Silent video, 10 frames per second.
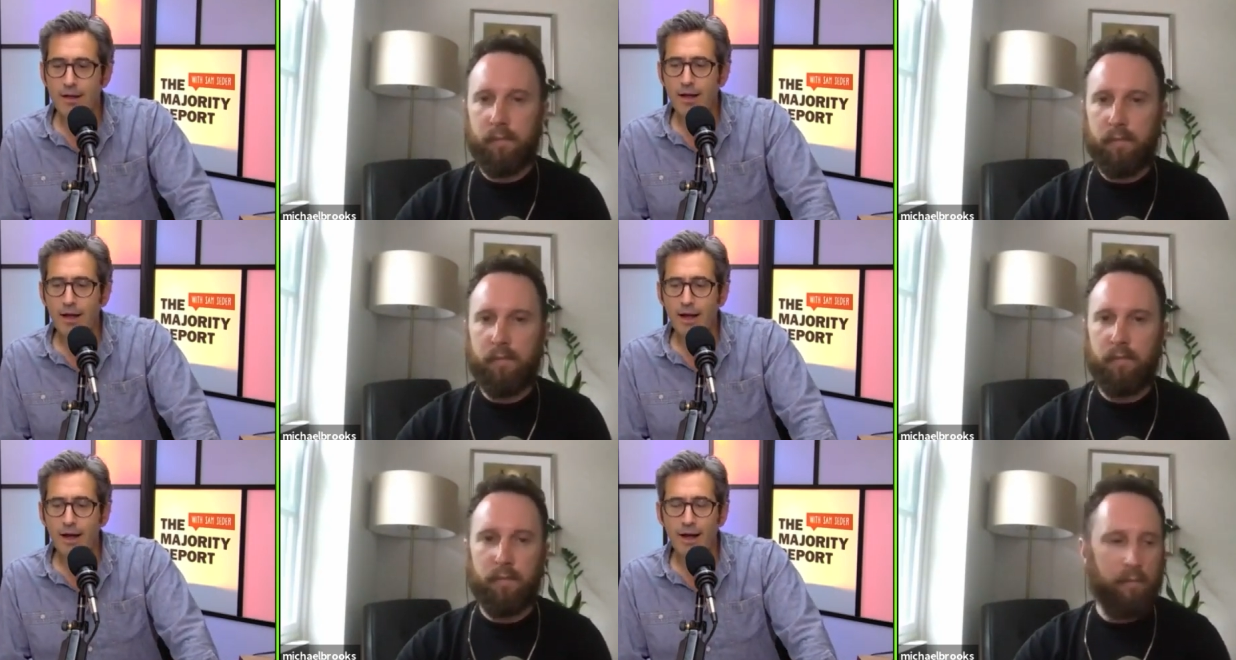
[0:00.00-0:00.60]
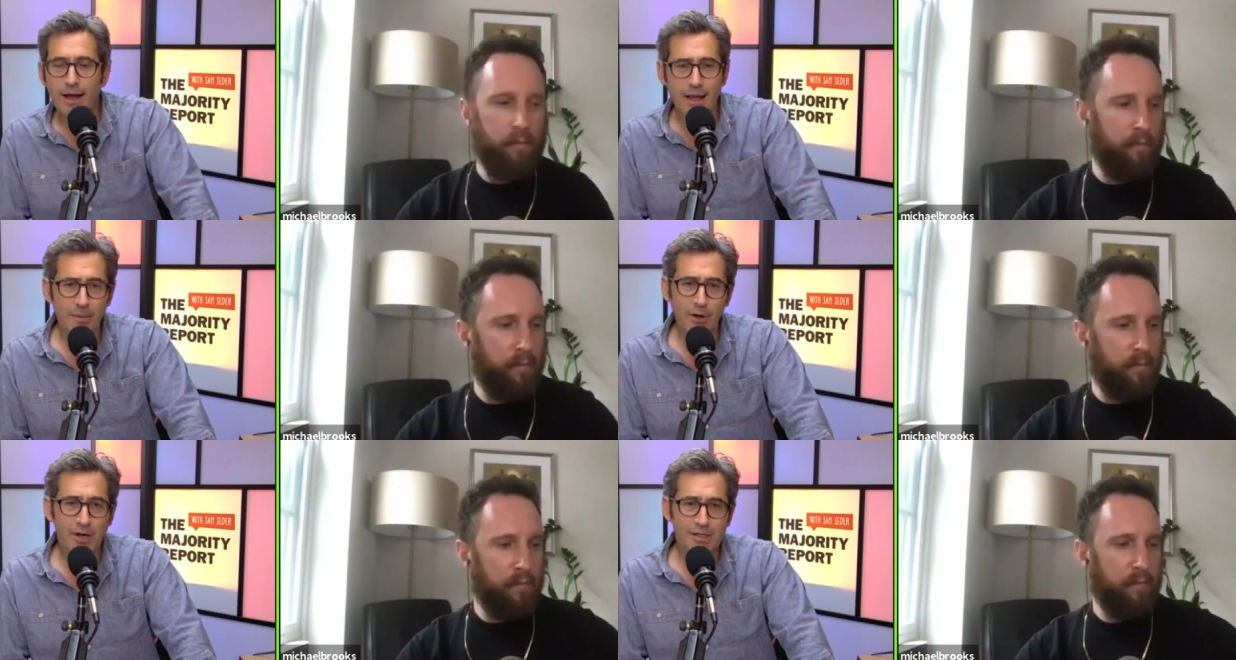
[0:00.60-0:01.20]
Speaker 1: Uh,
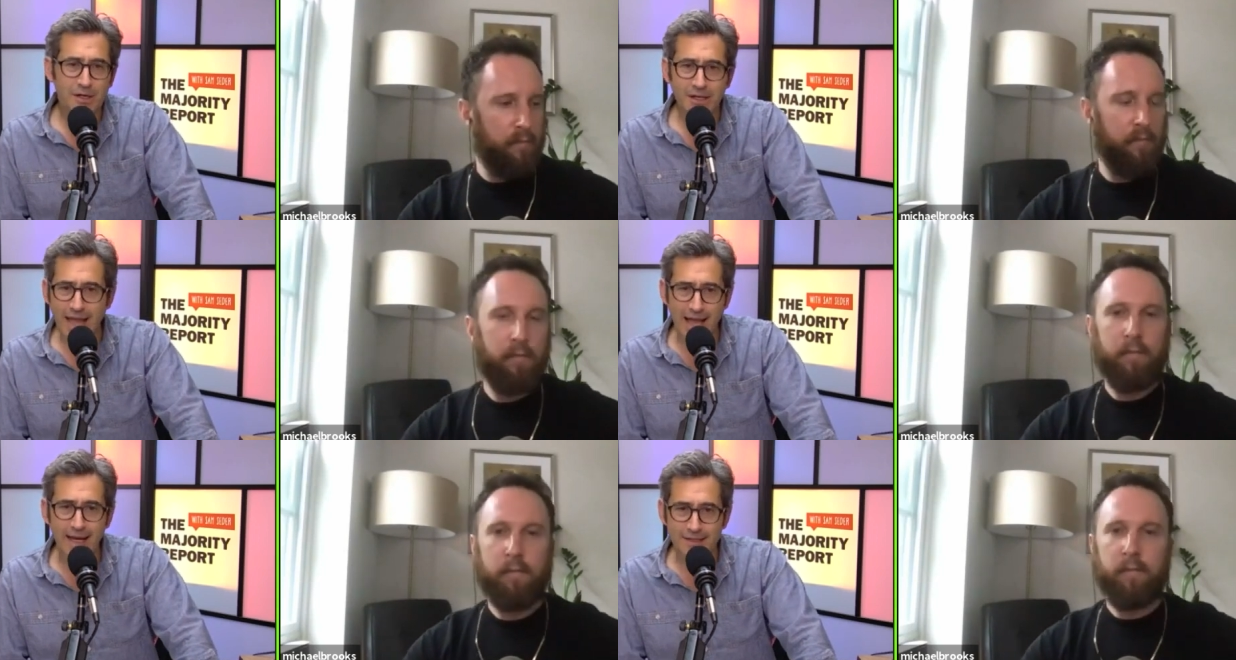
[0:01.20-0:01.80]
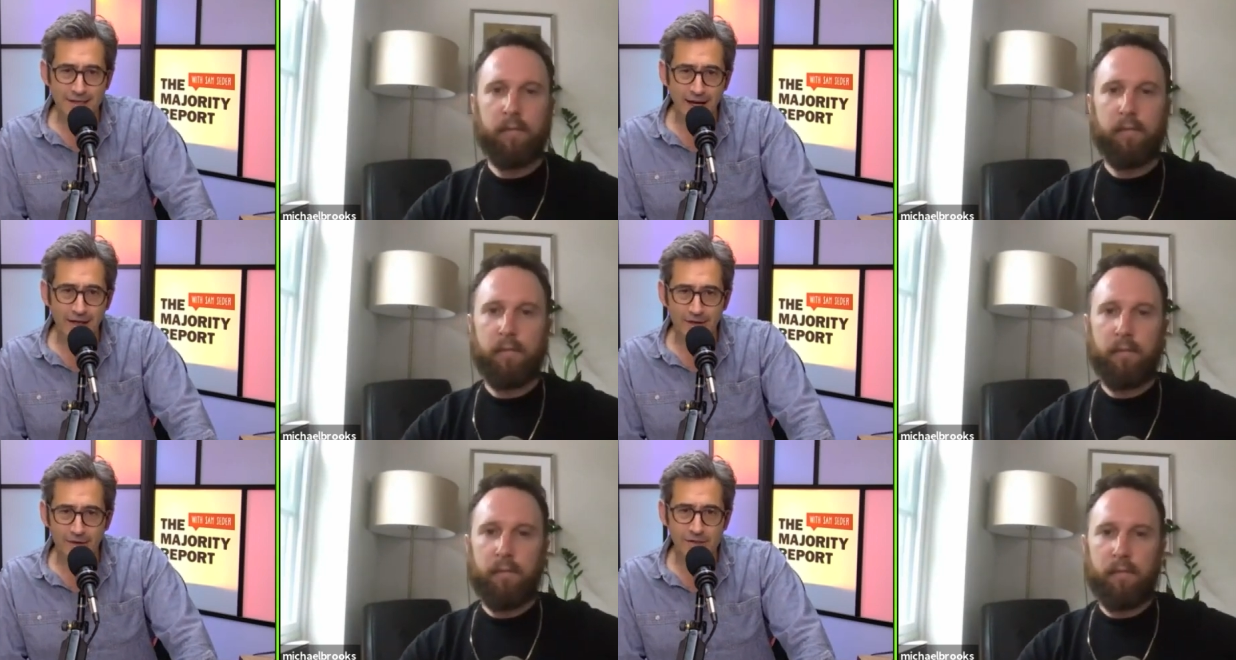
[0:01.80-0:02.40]
immigrants are getting it
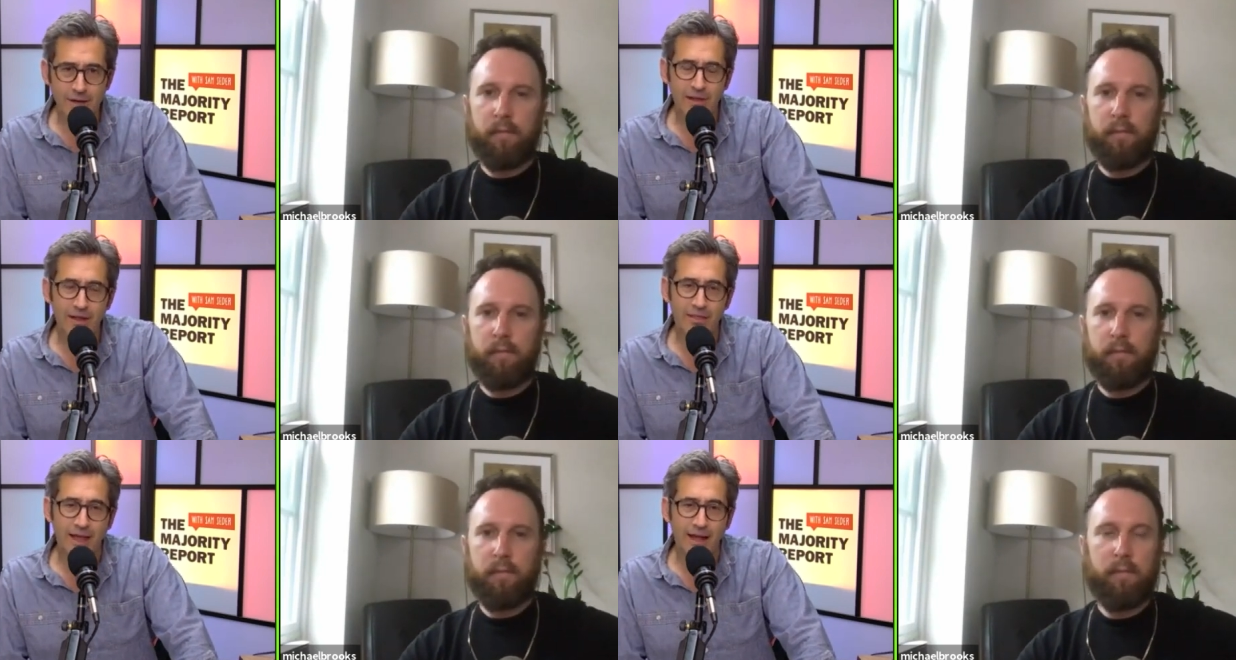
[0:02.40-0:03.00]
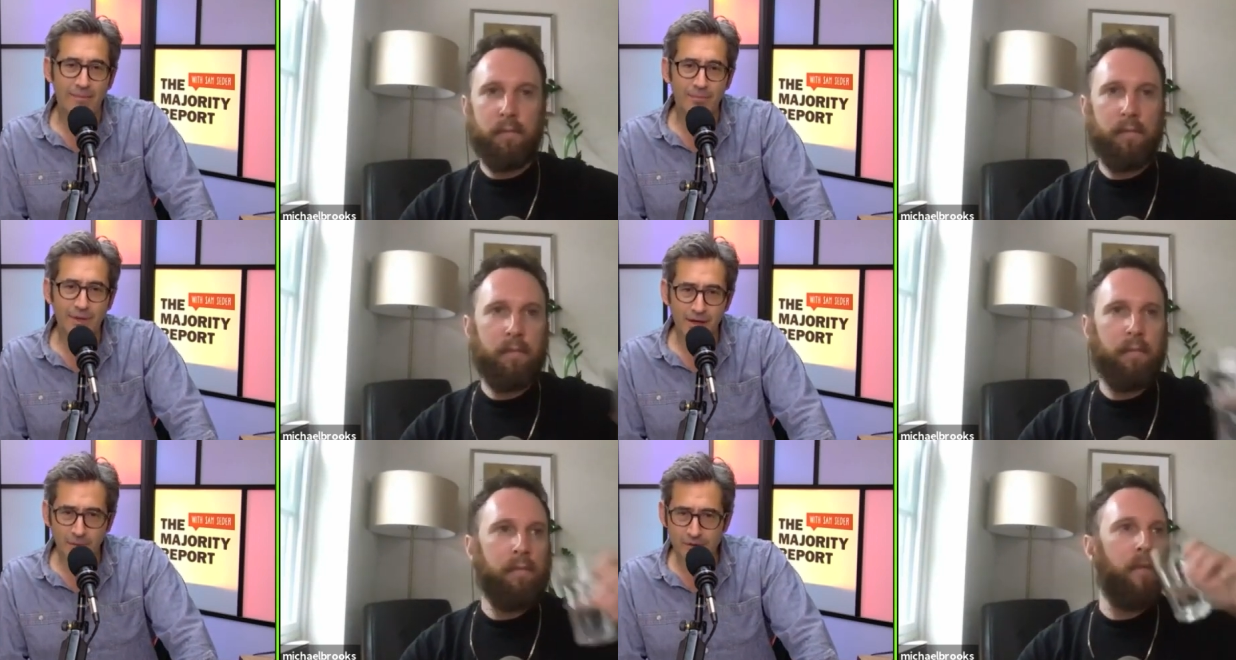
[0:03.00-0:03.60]
done or something like that. And
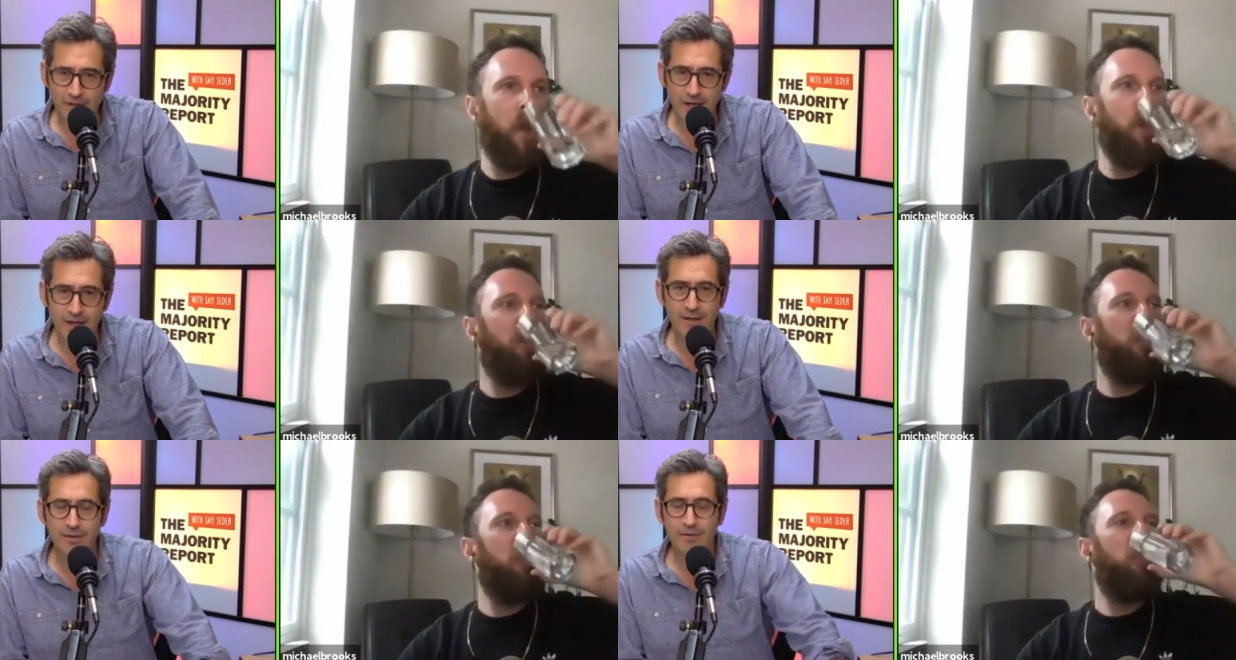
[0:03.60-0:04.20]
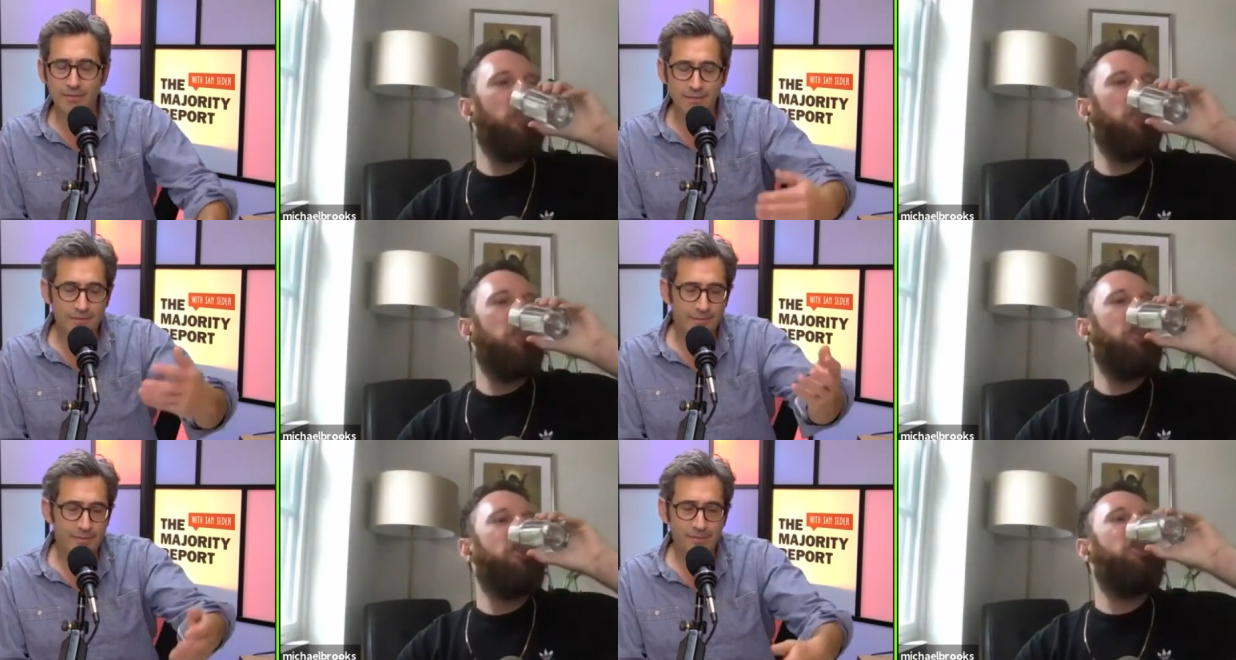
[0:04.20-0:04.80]
it was a,
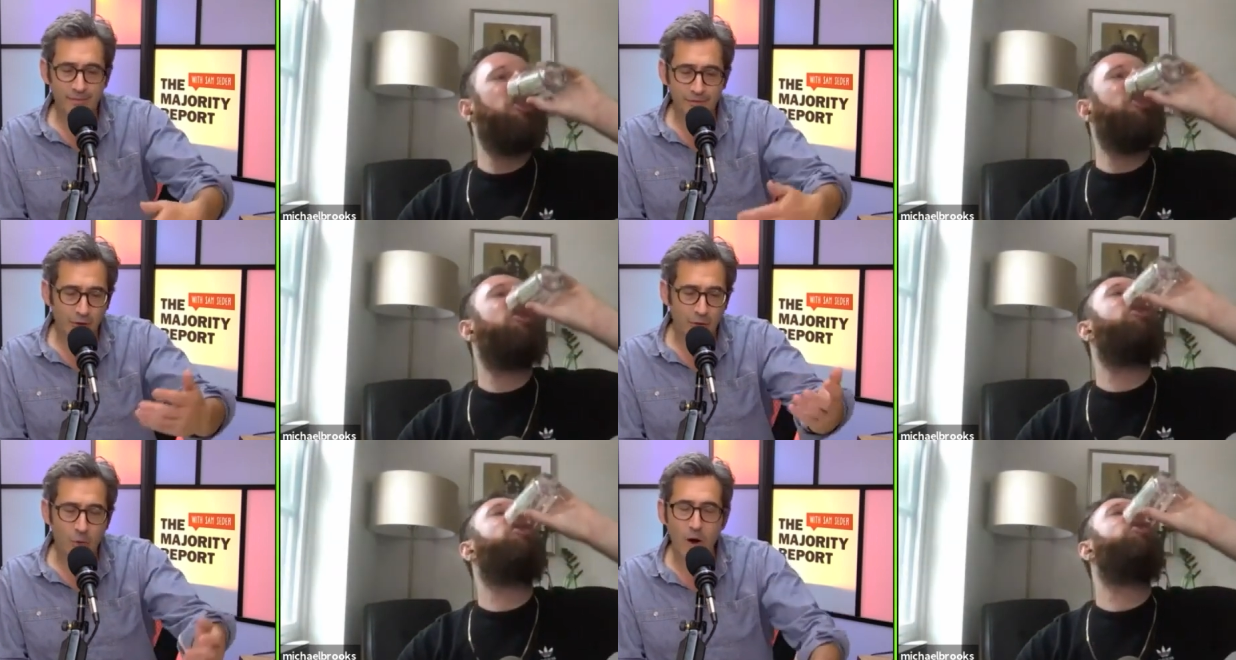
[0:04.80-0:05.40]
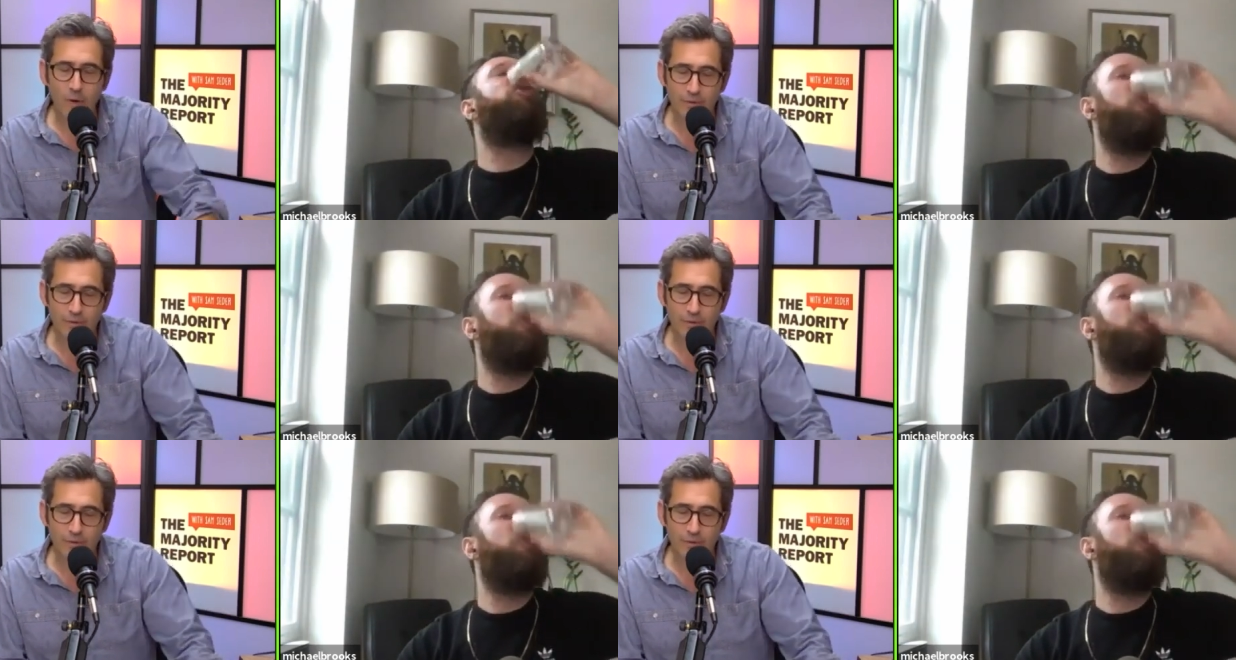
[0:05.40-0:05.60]
a quote, or